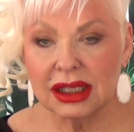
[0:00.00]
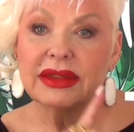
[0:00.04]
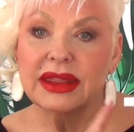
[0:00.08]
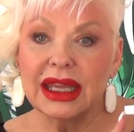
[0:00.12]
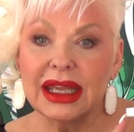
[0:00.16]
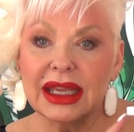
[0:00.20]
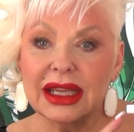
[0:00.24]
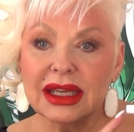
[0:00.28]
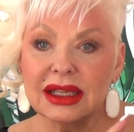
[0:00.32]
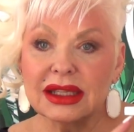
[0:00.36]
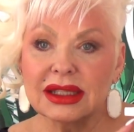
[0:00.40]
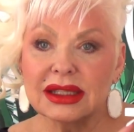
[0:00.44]

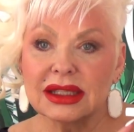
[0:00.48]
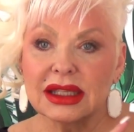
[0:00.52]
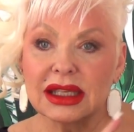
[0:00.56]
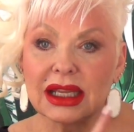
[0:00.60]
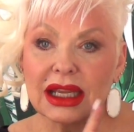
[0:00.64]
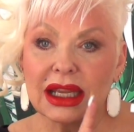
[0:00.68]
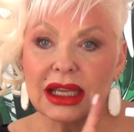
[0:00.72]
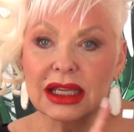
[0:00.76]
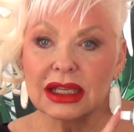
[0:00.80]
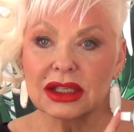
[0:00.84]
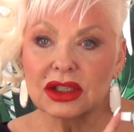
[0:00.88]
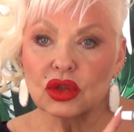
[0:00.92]
This
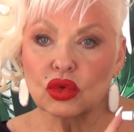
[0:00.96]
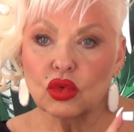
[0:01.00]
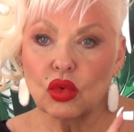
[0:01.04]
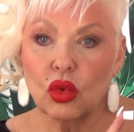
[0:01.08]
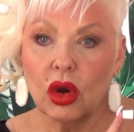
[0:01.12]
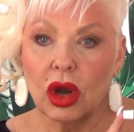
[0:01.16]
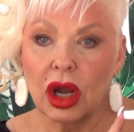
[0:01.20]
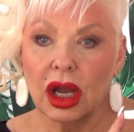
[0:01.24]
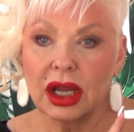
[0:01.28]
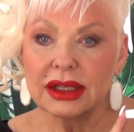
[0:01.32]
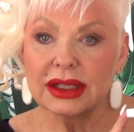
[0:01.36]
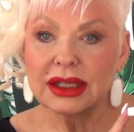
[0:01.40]
is
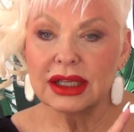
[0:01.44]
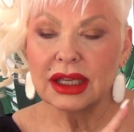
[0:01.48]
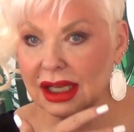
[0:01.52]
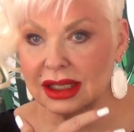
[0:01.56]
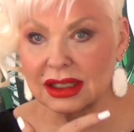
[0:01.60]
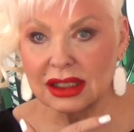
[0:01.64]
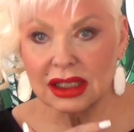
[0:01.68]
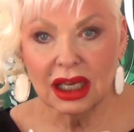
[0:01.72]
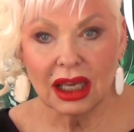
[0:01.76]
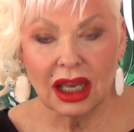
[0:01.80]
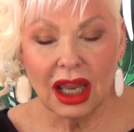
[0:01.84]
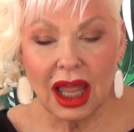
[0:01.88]
what
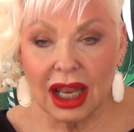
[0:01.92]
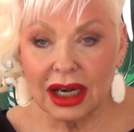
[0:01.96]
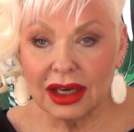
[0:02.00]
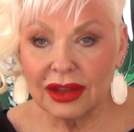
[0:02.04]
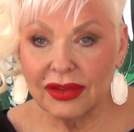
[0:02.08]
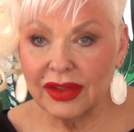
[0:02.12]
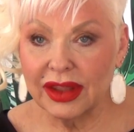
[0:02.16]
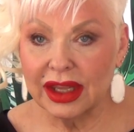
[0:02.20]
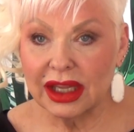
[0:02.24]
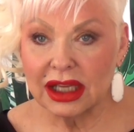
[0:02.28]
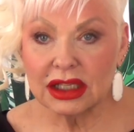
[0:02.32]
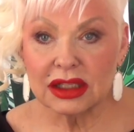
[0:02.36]
does a lot
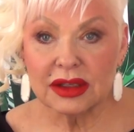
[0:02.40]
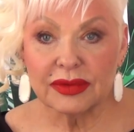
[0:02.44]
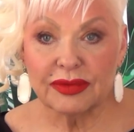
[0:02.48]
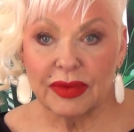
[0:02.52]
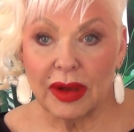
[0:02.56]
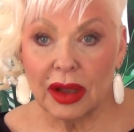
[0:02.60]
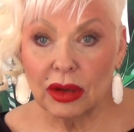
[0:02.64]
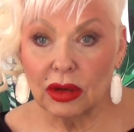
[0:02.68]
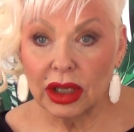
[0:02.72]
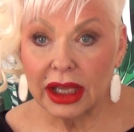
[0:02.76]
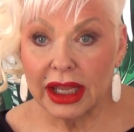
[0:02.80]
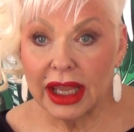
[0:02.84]
of the
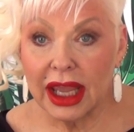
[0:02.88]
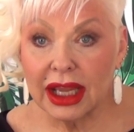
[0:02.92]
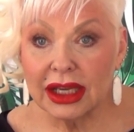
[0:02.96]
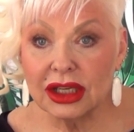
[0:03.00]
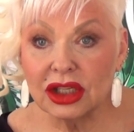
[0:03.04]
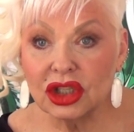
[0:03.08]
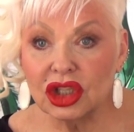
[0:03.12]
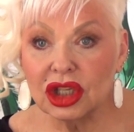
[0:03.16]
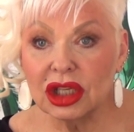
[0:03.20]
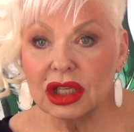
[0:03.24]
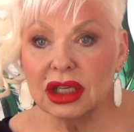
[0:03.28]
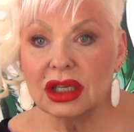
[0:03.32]

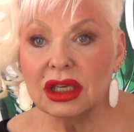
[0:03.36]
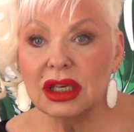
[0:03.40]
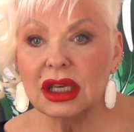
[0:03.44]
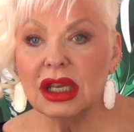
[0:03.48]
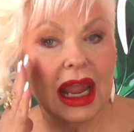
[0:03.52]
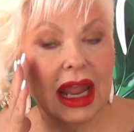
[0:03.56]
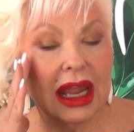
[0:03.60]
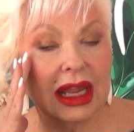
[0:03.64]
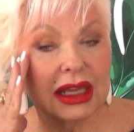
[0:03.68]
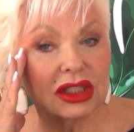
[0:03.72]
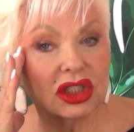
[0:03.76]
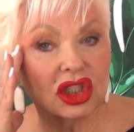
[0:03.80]
exfoliation
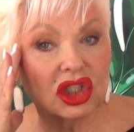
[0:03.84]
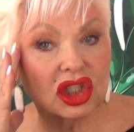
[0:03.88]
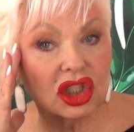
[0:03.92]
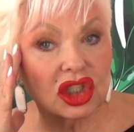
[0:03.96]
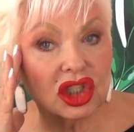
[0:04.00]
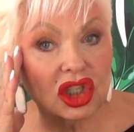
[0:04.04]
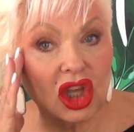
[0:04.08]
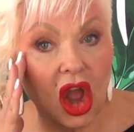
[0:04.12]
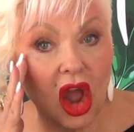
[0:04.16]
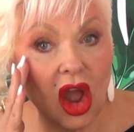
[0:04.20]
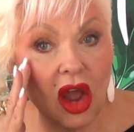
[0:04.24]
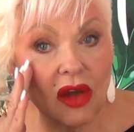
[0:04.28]
and
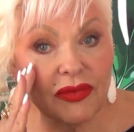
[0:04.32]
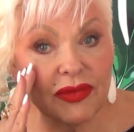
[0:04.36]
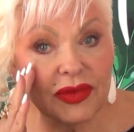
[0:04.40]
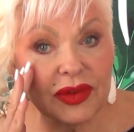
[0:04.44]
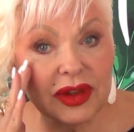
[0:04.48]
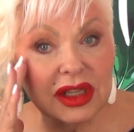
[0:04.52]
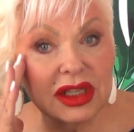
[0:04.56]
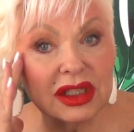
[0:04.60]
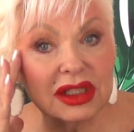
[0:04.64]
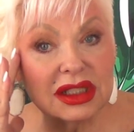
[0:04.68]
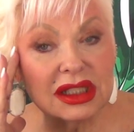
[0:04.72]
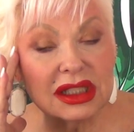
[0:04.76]

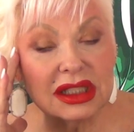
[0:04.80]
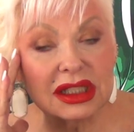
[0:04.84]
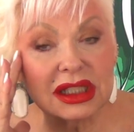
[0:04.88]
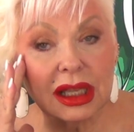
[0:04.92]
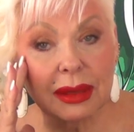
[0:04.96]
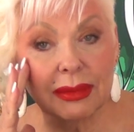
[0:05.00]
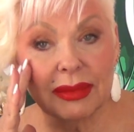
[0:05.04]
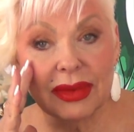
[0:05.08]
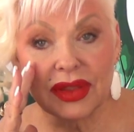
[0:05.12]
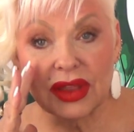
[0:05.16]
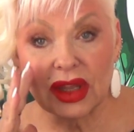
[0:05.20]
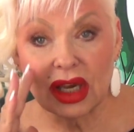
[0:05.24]
softens
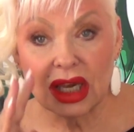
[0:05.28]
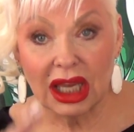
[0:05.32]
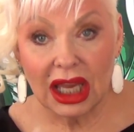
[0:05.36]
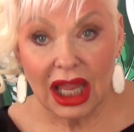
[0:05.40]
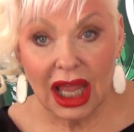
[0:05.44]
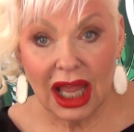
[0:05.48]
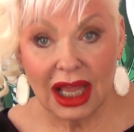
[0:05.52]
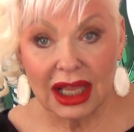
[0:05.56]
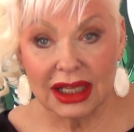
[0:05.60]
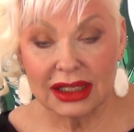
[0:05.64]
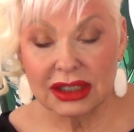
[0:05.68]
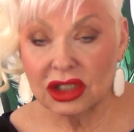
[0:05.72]
some of the
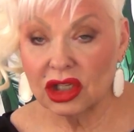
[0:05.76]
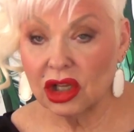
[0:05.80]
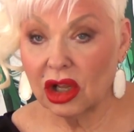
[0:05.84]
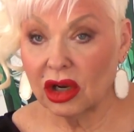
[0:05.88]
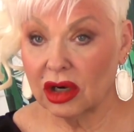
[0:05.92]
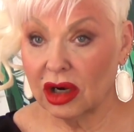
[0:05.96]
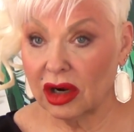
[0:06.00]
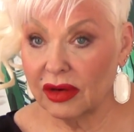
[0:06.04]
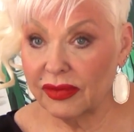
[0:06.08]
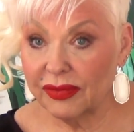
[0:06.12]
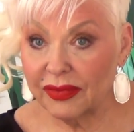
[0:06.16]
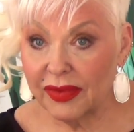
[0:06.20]
lines
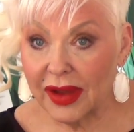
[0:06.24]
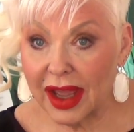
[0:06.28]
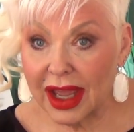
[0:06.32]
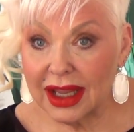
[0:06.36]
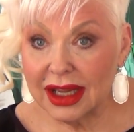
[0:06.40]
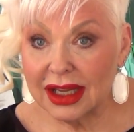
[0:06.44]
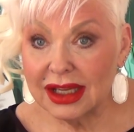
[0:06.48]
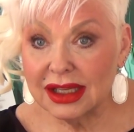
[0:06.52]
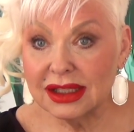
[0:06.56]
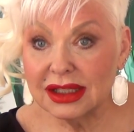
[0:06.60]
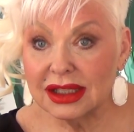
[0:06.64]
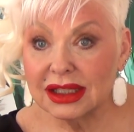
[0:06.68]
on our
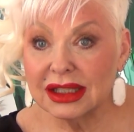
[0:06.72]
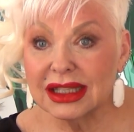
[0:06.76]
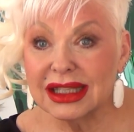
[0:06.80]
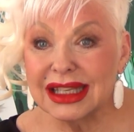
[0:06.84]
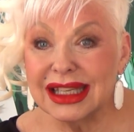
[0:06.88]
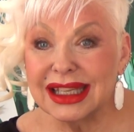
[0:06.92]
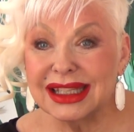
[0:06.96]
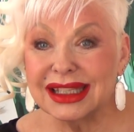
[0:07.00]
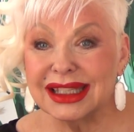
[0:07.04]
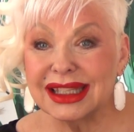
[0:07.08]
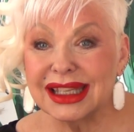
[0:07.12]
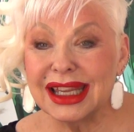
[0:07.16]
face.
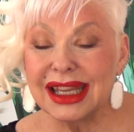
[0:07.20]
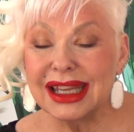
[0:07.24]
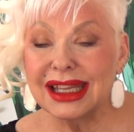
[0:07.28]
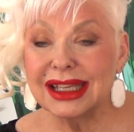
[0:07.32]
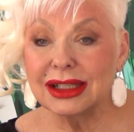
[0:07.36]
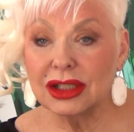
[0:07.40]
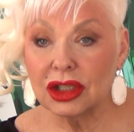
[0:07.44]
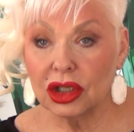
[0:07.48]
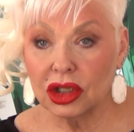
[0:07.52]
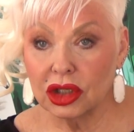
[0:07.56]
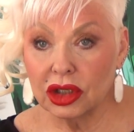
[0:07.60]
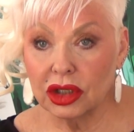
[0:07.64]
This
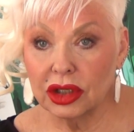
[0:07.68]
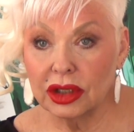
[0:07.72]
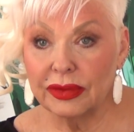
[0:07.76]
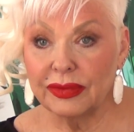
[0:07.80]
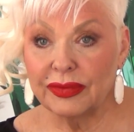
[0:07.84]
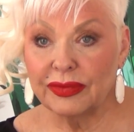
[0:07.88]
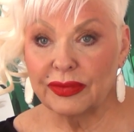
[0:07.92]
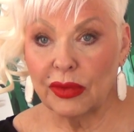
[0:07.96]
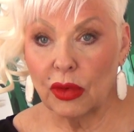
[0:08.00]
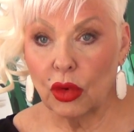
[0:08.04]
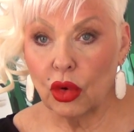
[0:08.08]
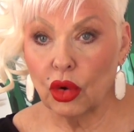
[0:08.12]
is
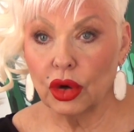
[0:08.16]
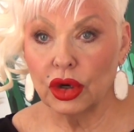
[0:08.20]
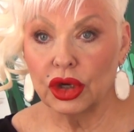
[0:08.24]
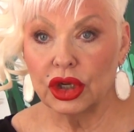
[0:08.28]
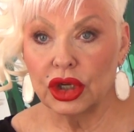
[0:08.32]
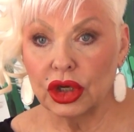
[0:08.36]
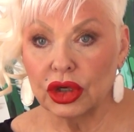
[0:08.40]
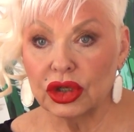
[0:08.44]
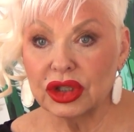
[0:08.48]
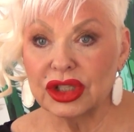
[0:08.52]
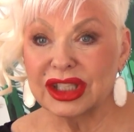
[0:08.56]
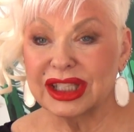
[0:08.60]
good for
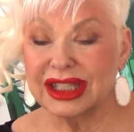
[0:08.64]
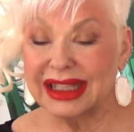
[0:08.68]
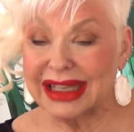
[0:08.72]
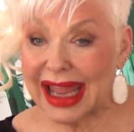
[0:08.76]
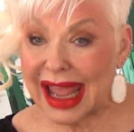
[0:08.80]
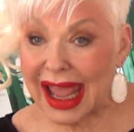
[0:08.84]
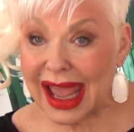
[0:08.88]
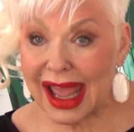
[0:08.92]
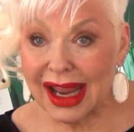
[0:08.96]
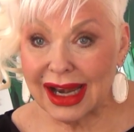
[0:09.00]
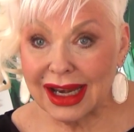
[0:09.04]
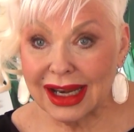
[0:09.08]
your
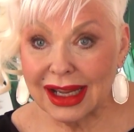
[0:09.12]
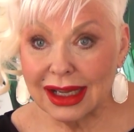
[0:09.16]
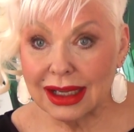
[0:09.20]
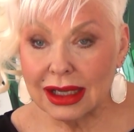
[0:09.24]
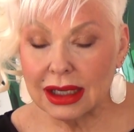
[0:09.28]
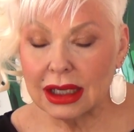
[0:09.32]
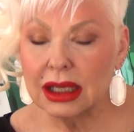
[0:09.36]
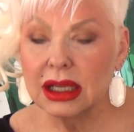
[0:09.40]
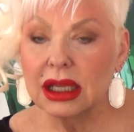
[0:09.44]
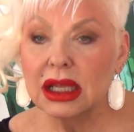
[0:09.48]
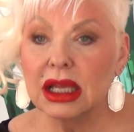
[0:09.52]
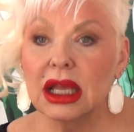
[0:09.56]

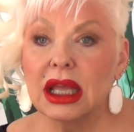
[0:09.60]
static.